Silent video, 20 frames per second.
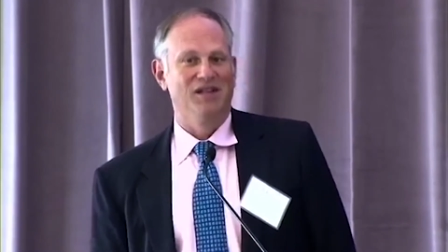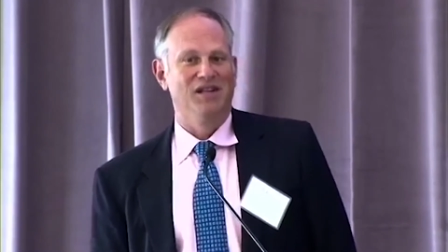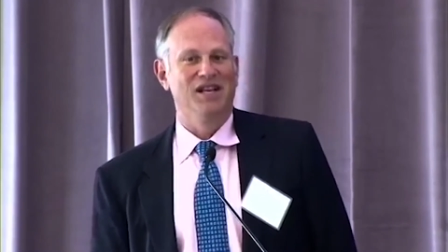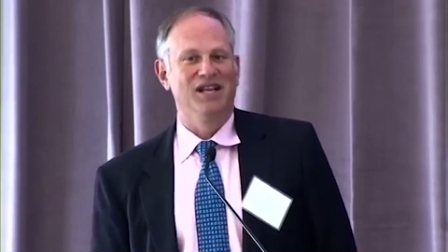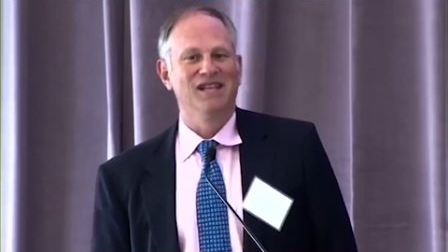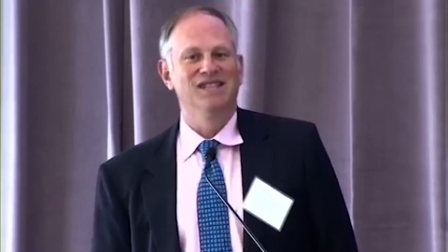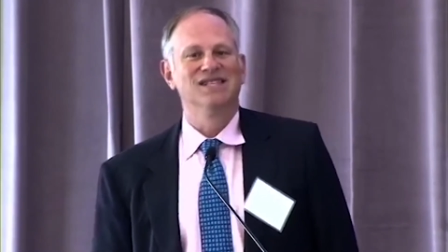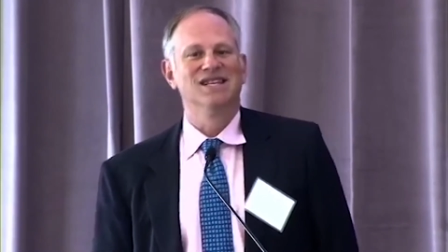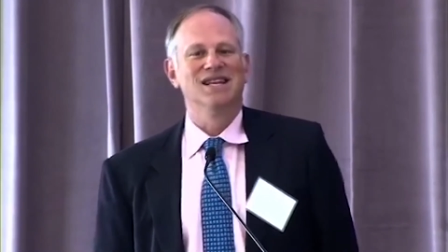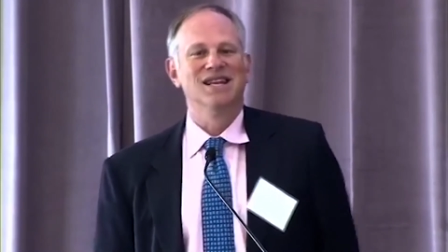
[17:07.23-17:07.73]

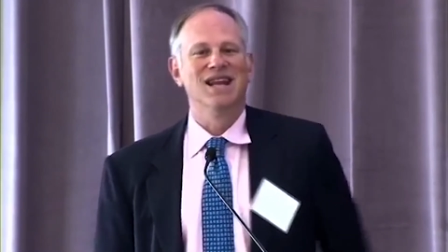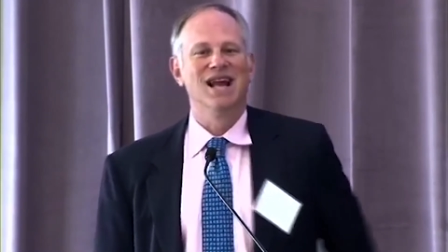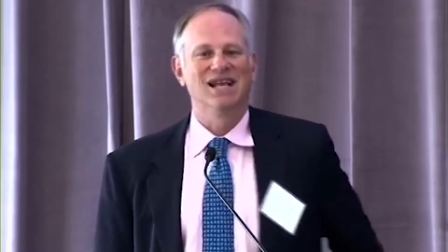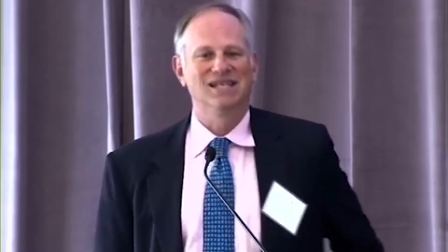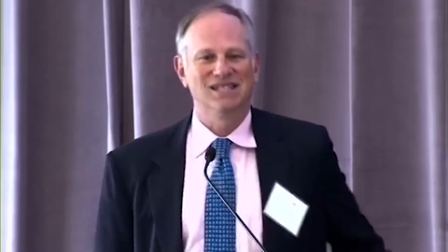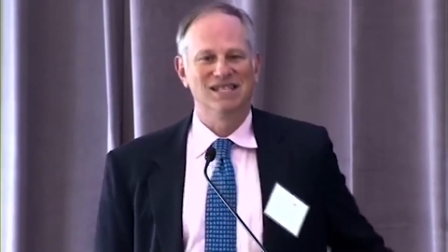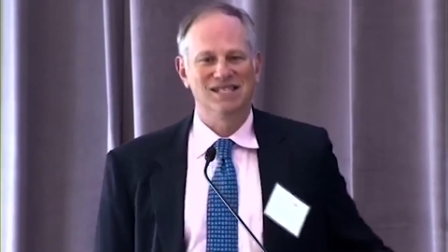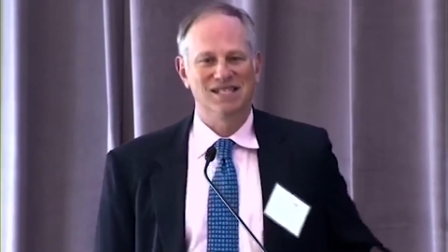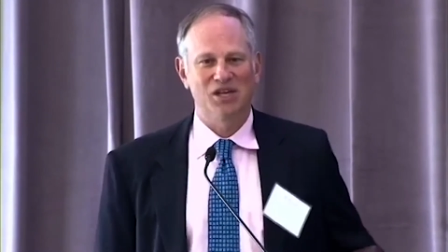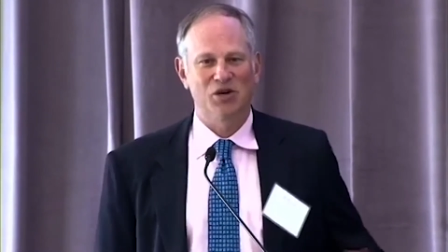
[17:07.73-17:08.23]
isn't
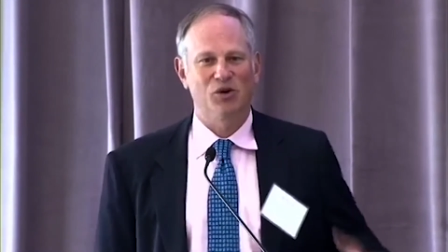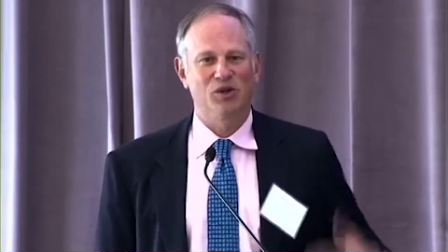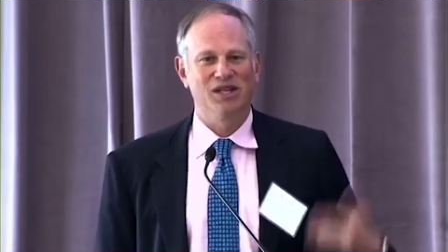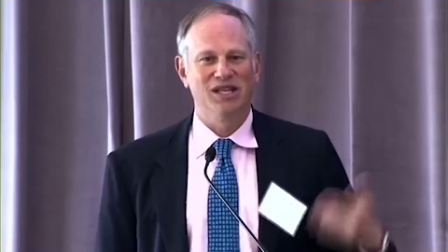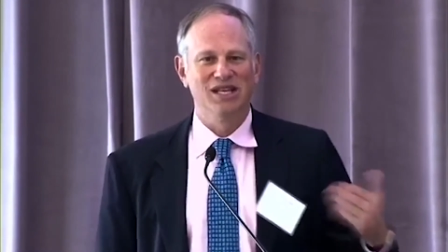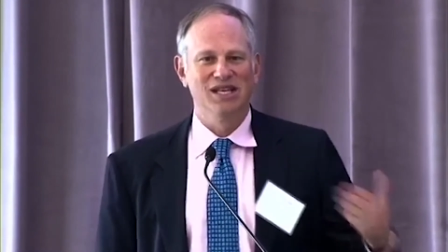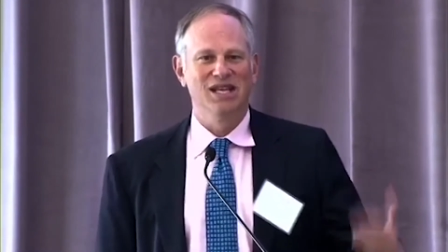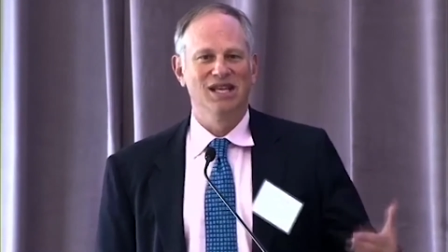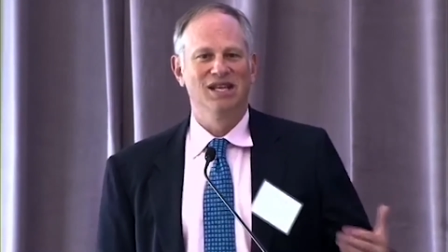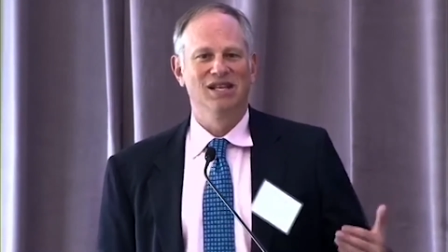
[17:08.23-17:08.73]
necessarily
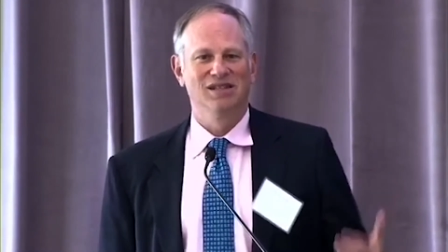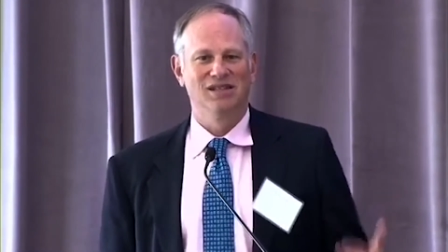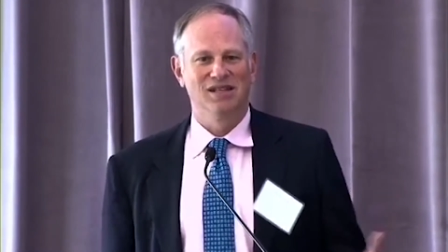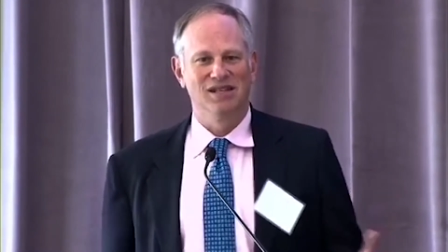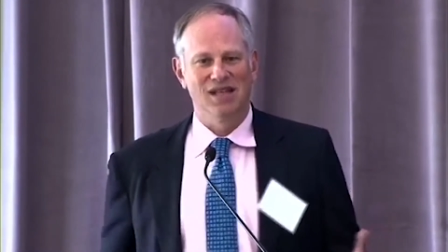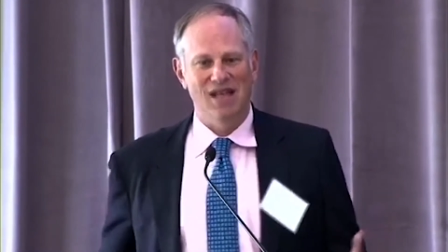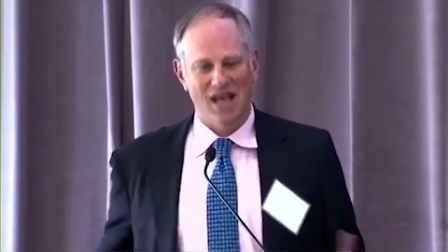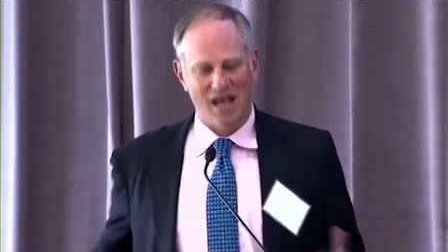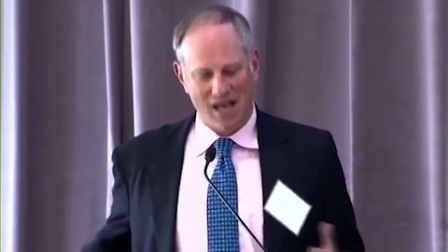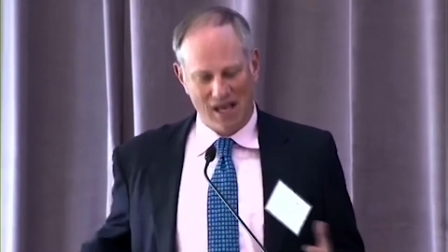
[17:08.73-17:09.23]
needed
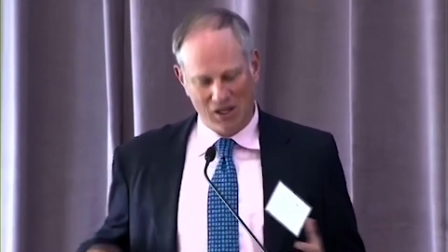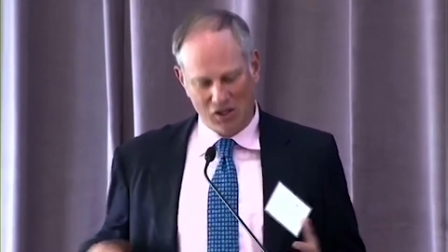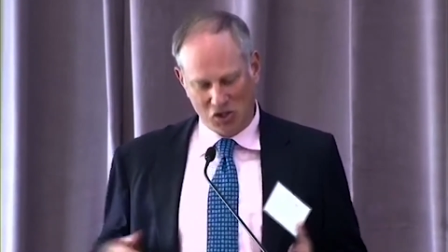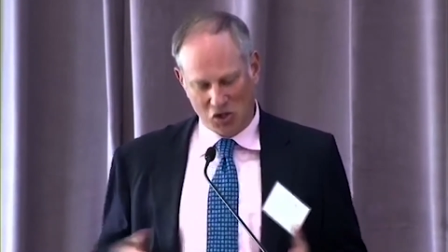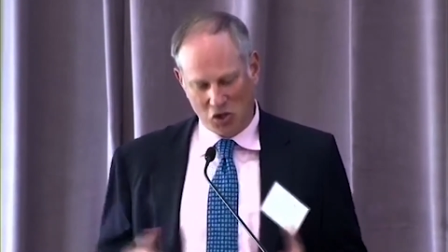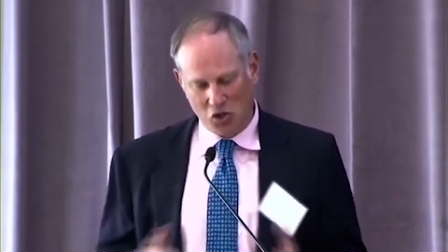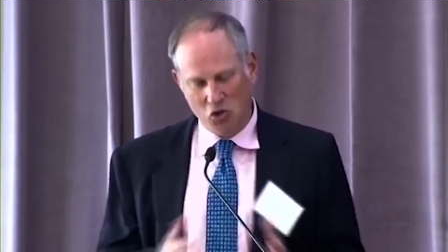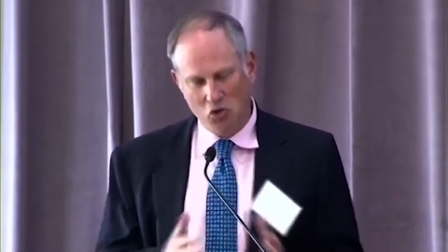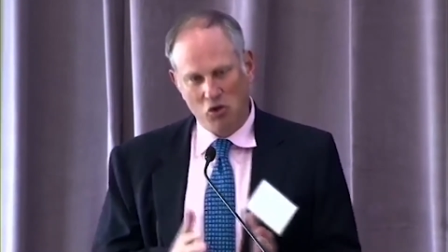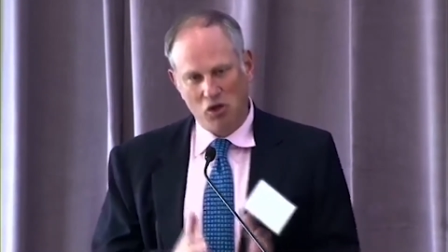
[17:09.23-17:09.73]
today, and so
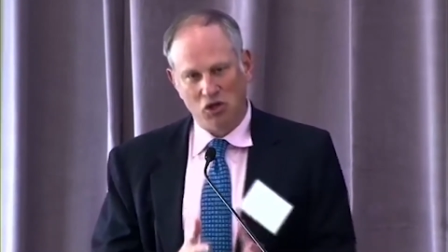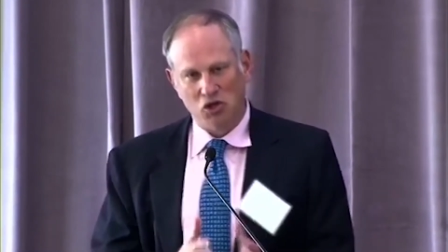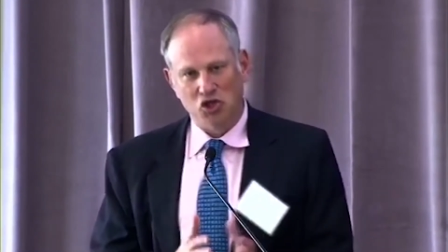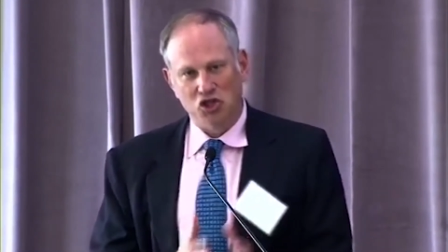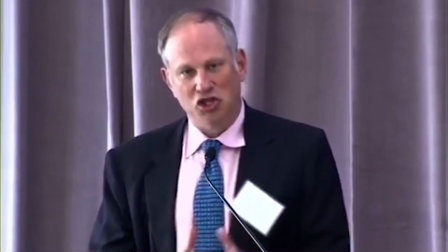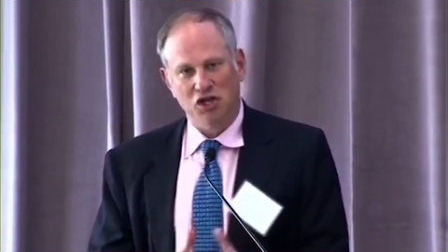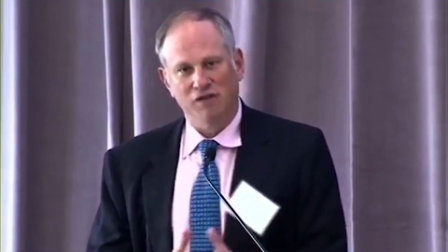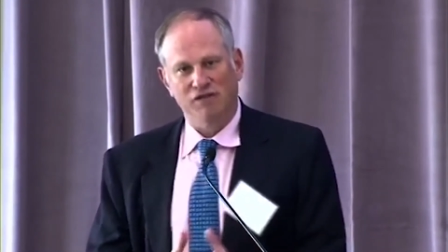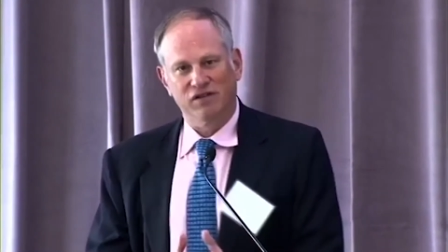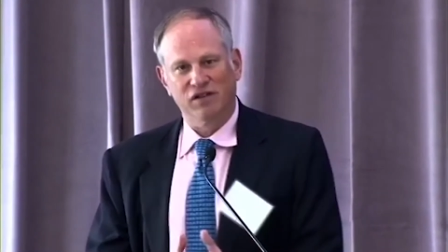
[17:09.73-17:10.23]
you can
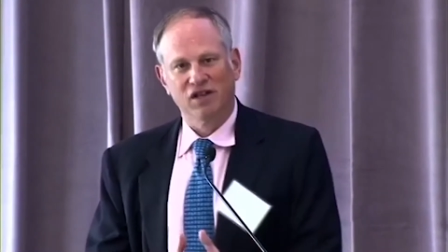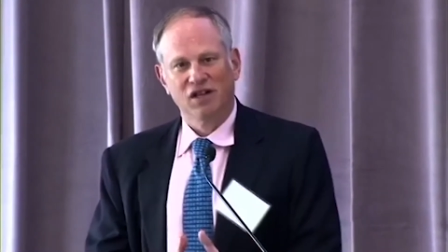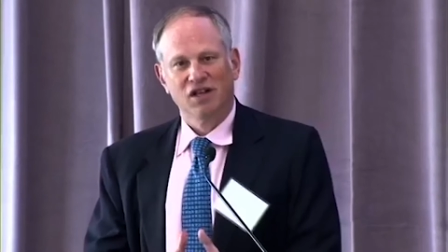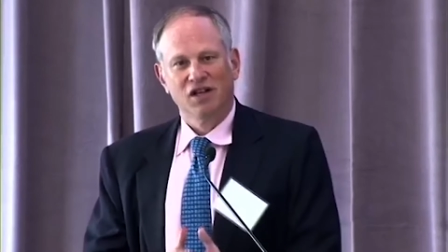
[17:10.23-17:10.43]
shift